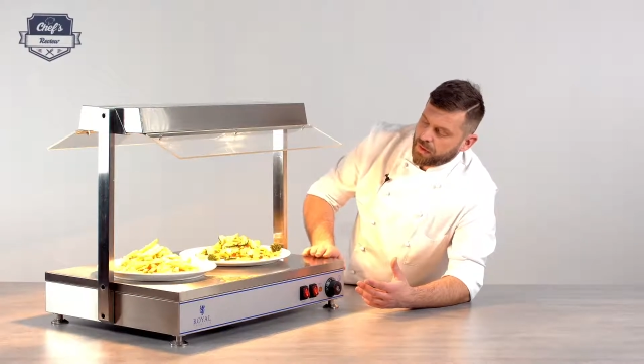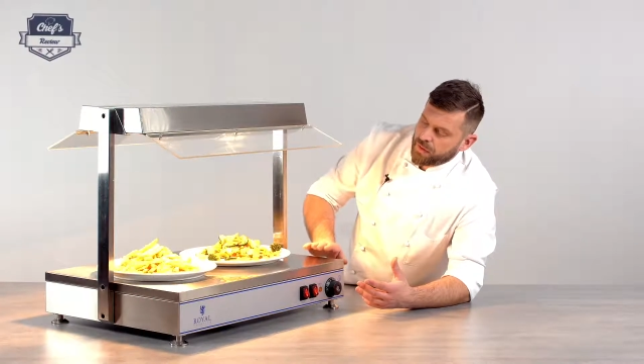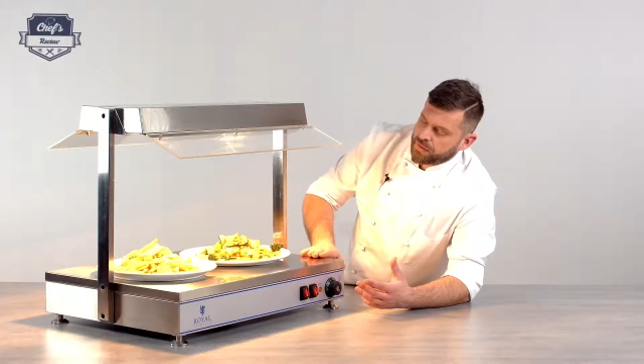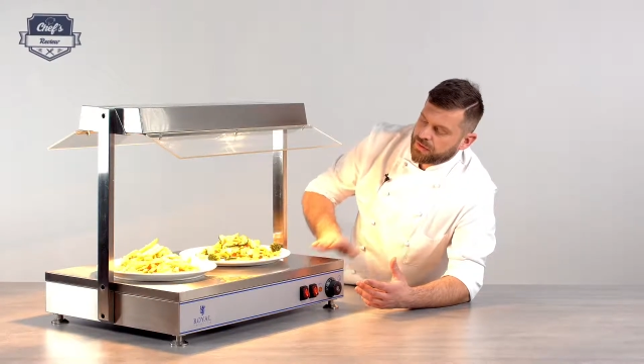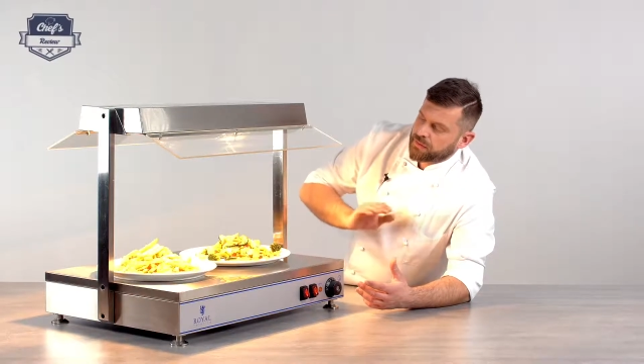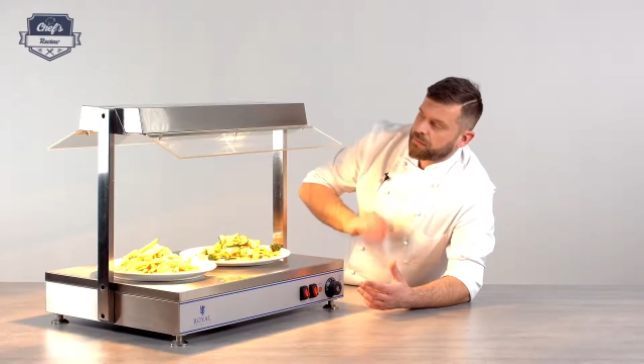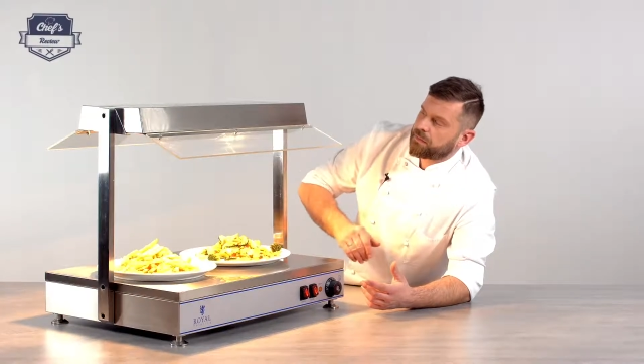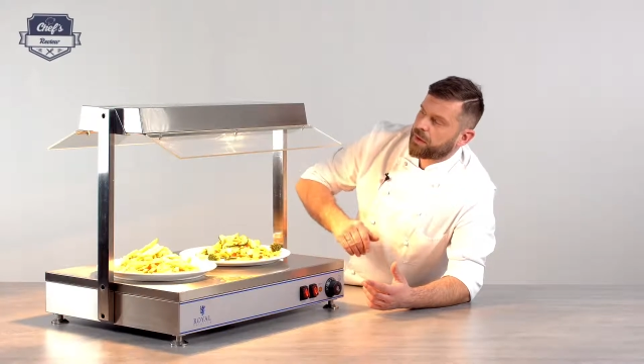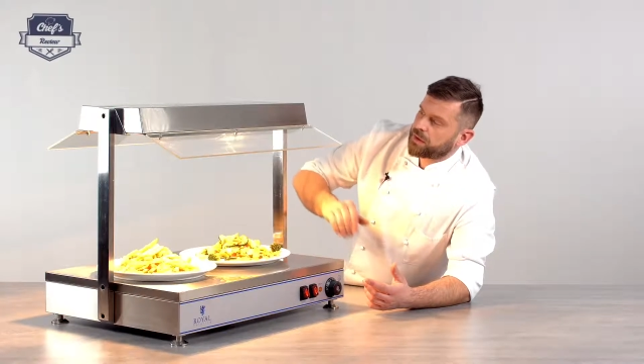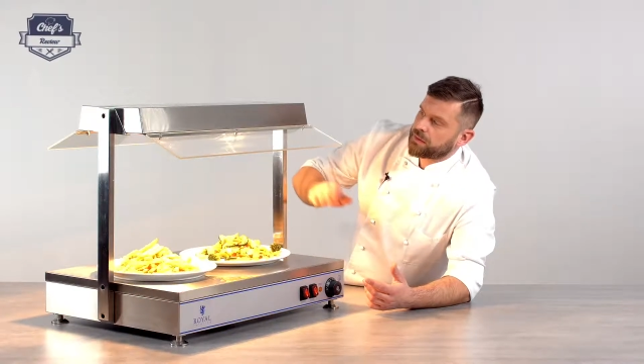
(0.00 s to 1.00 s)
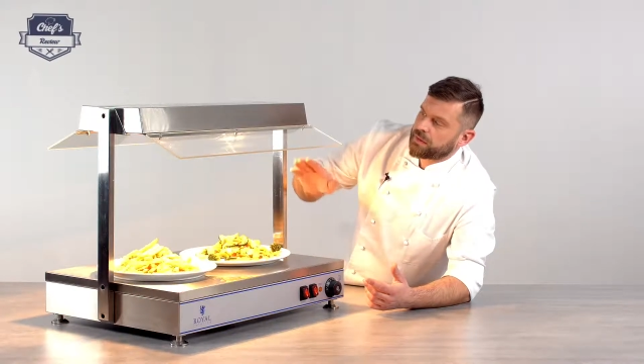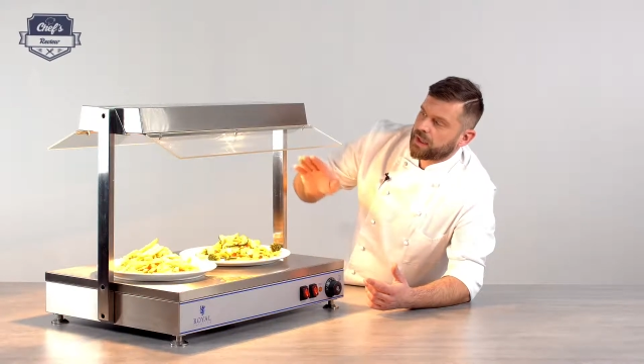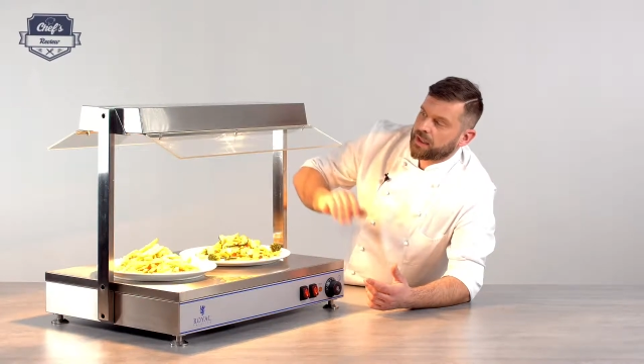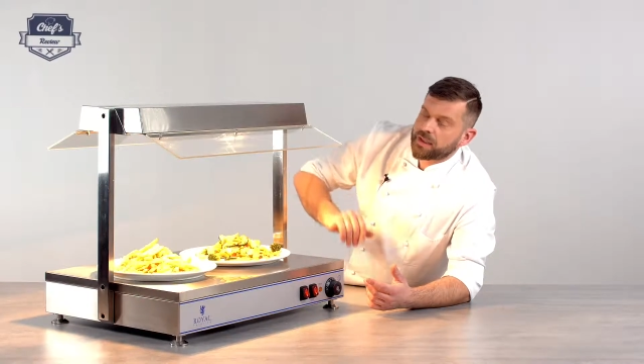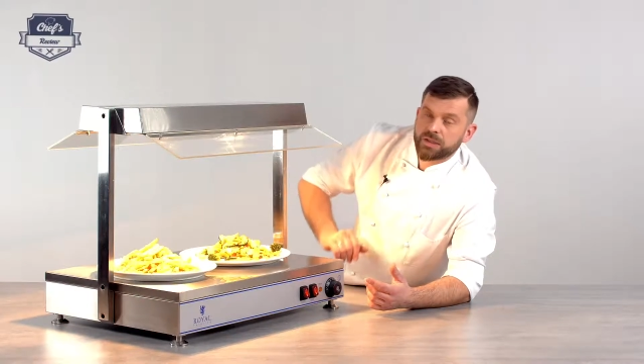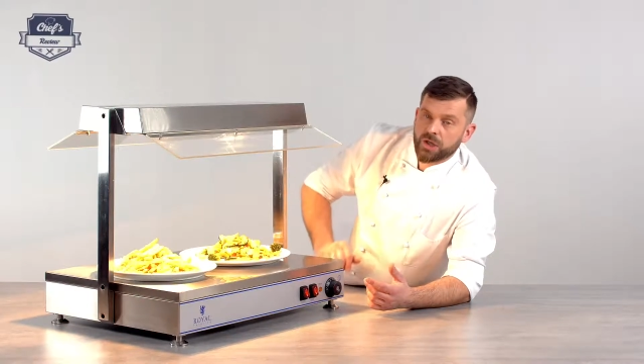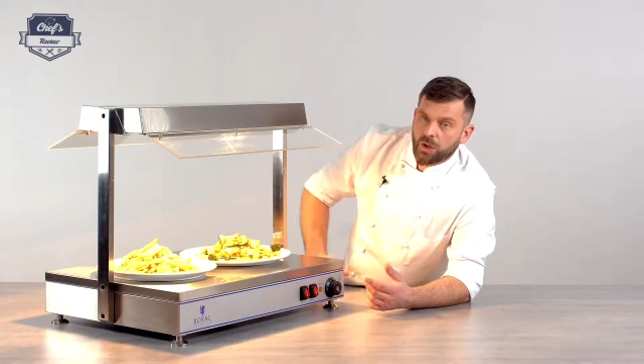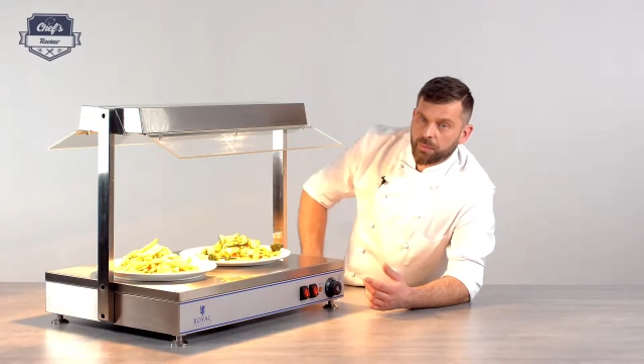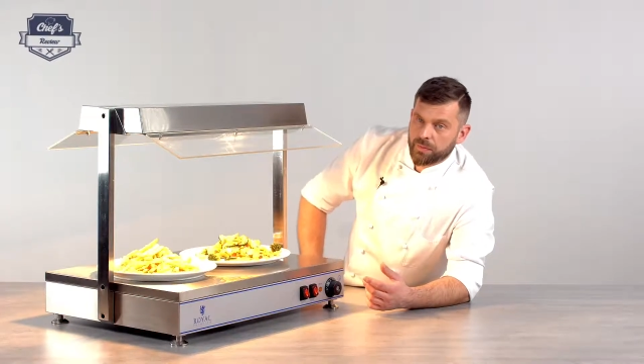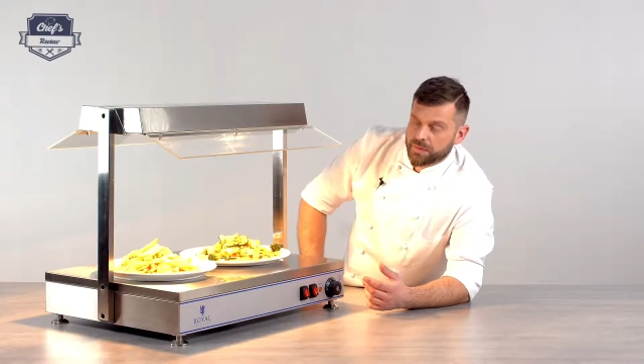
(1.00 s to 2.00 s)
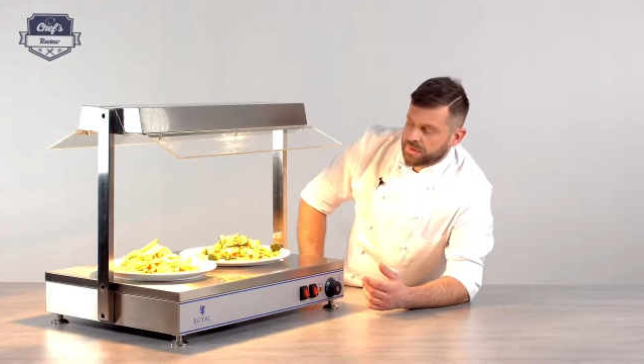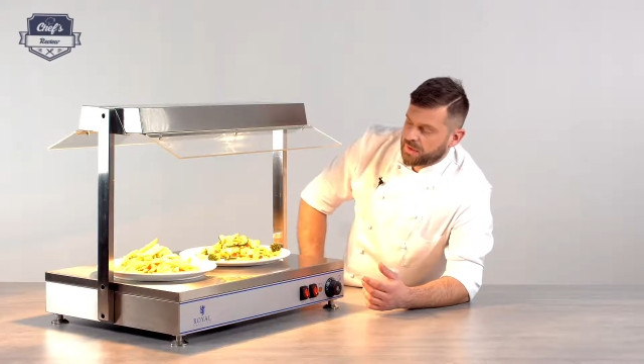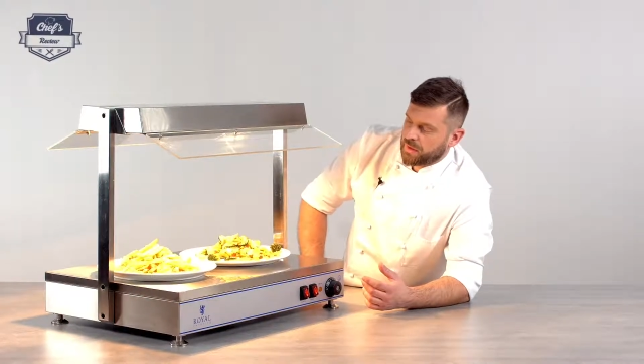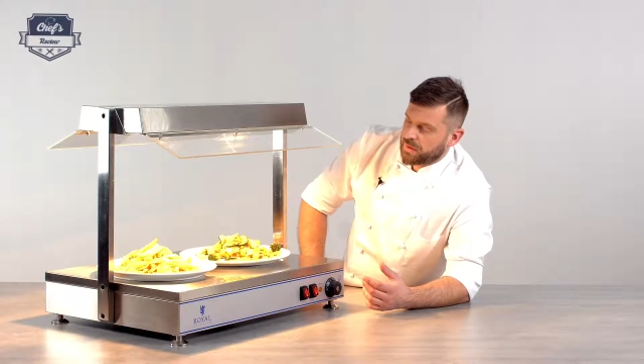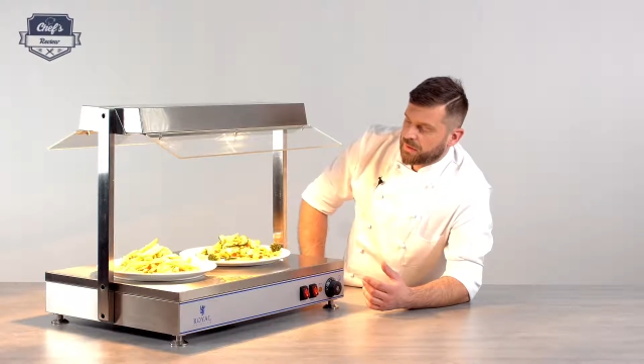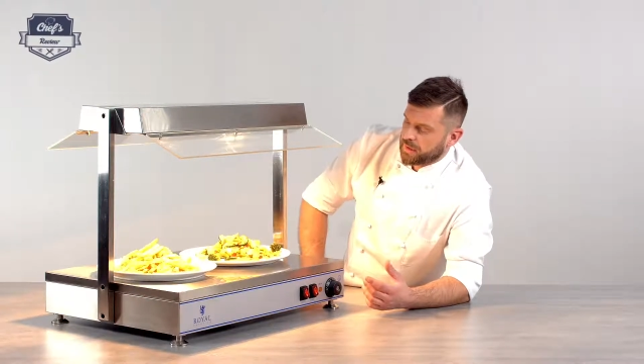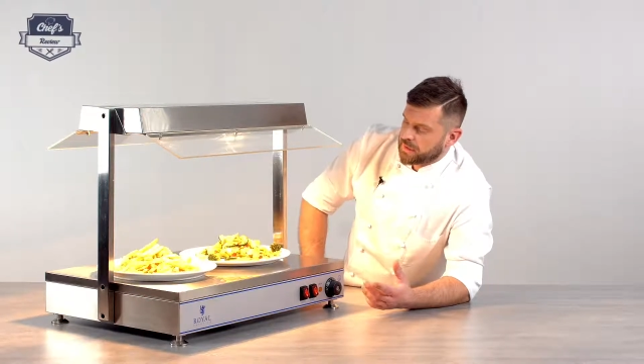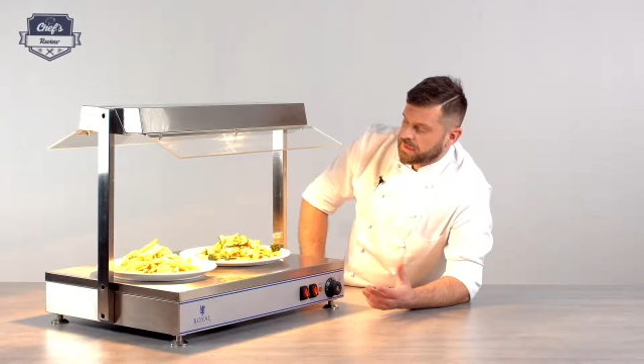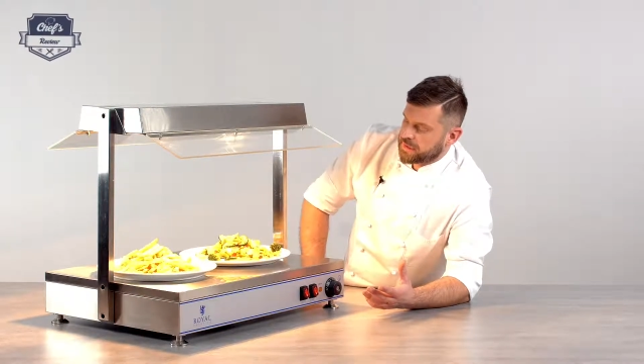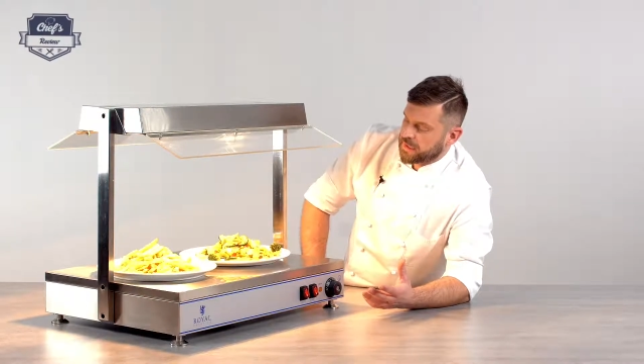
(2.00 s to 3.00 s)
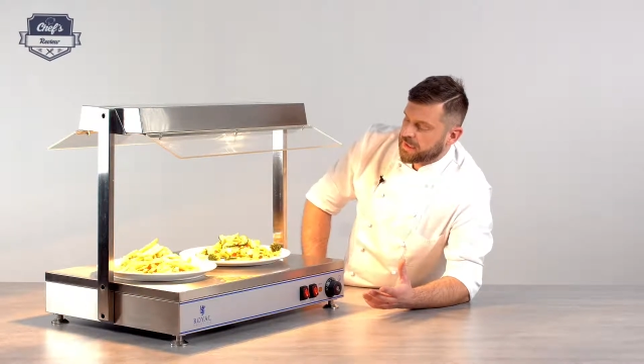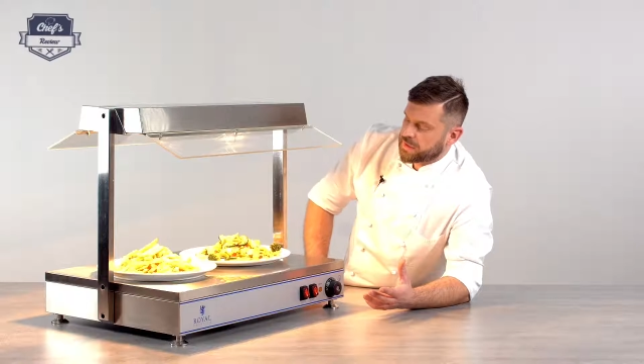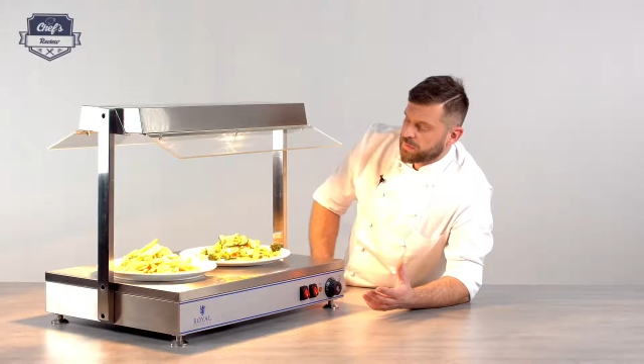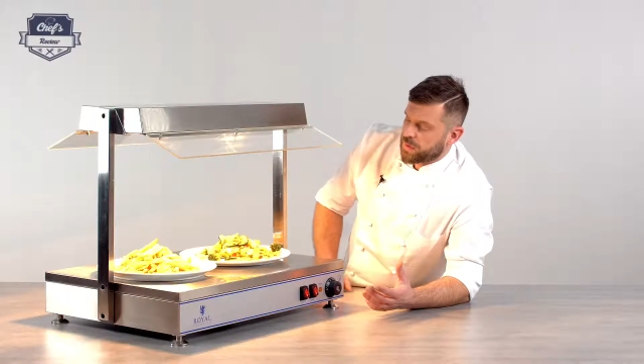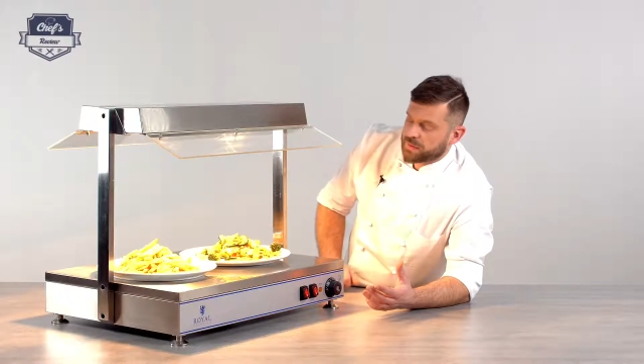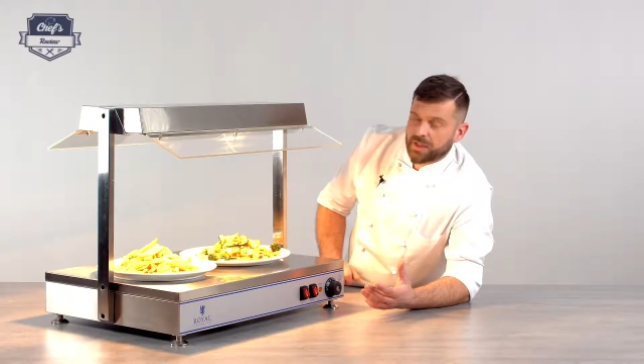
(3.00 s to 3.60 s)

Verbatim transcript: both bottom and top, so it stays warm.